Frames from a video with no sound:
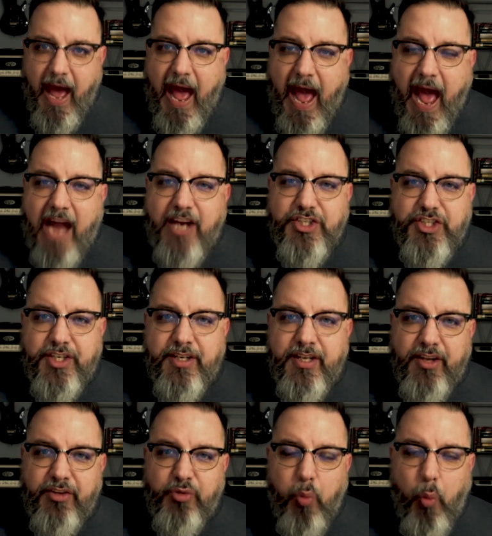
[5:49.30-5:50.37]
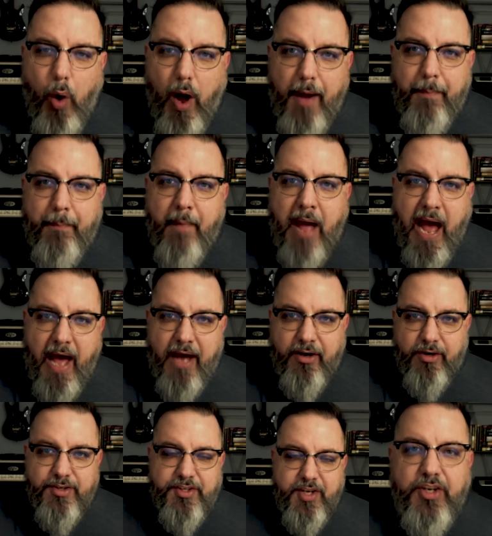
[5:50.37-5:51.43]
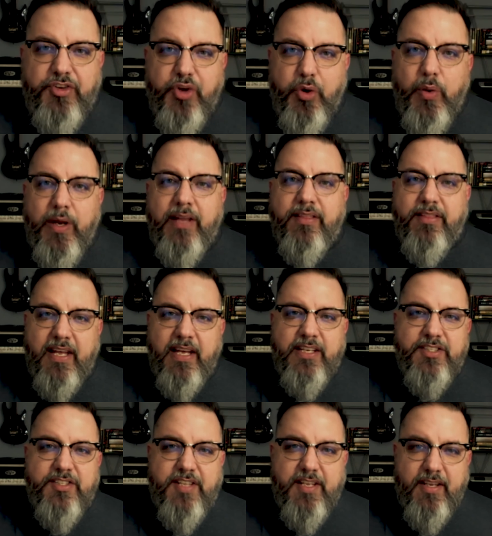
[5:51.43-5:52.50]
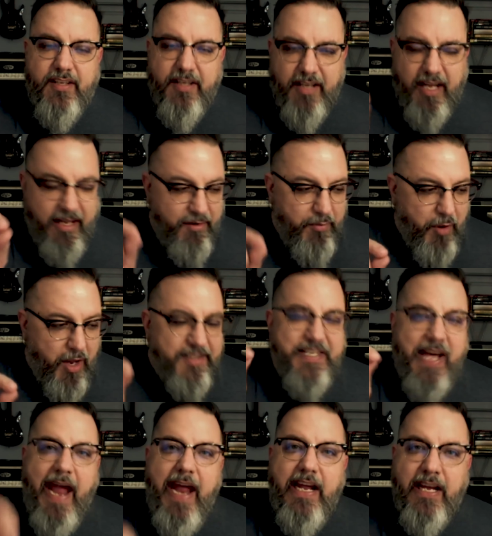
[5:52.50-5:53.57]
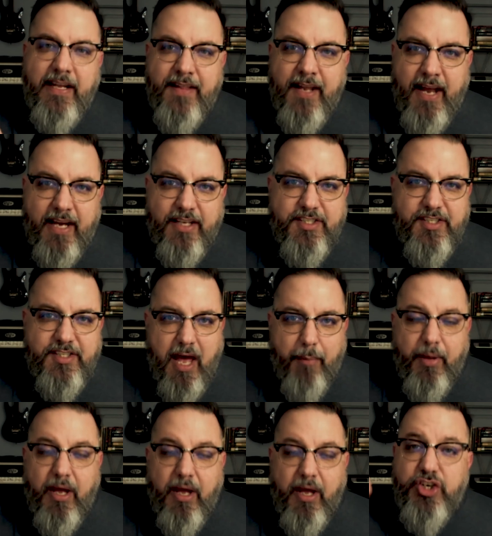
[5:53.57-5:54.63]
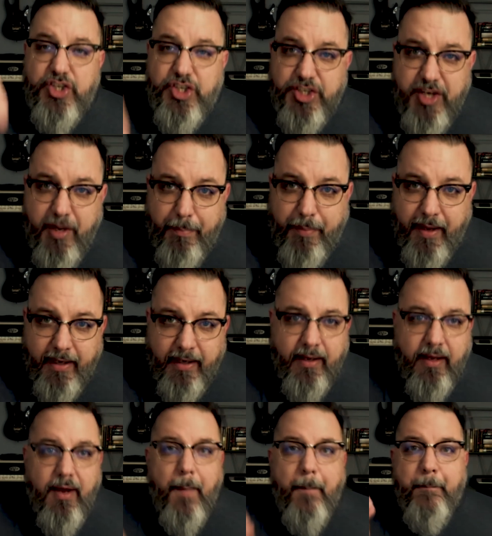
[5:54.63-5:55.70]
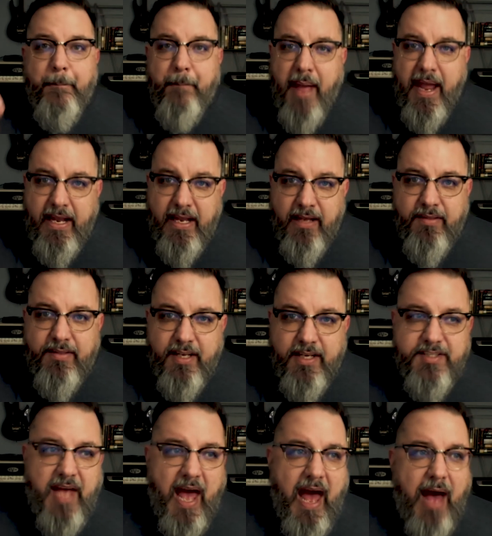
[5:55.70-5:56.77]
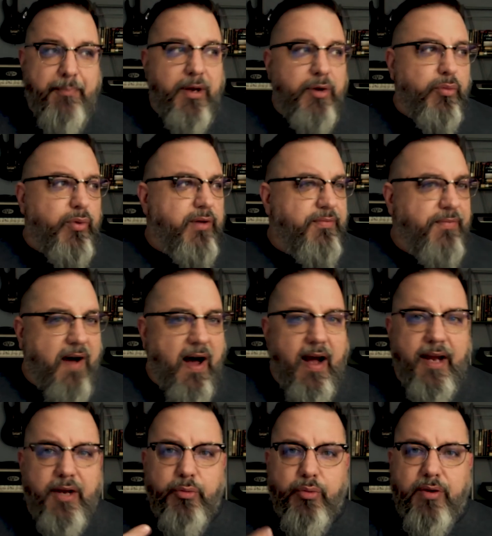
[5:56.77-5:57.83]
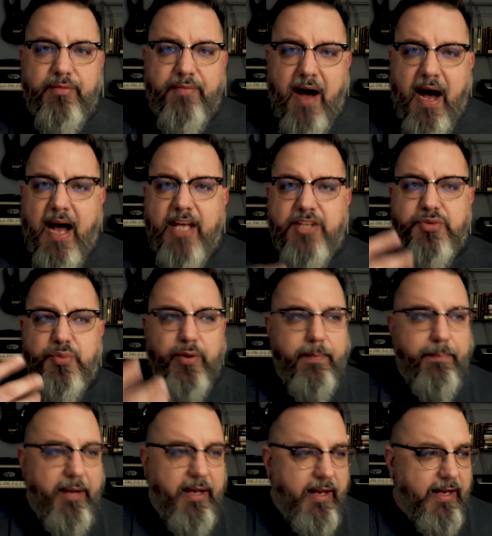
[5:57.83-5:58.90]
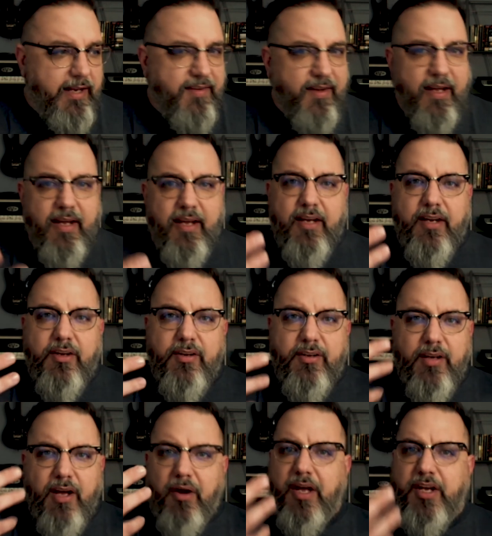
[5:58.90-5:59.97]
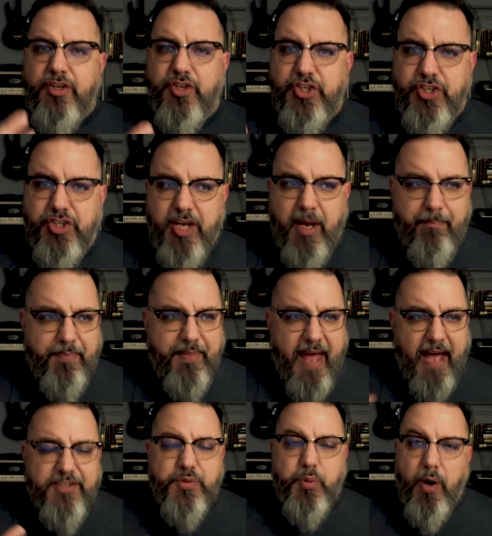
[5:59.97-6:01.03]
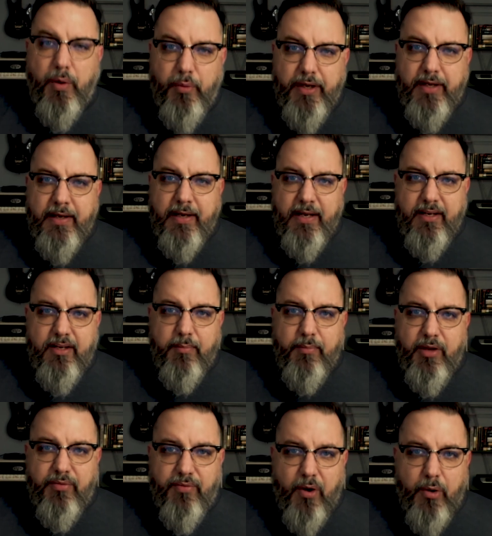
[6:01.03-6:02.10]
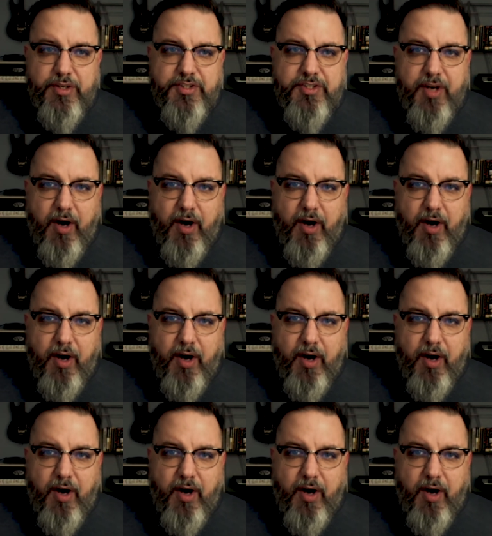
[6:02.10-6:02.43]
action is what what matters, doing things and, and taking the next step, shipping, making things happen, refine, revise, repeat, and ship. That's what we need to be focused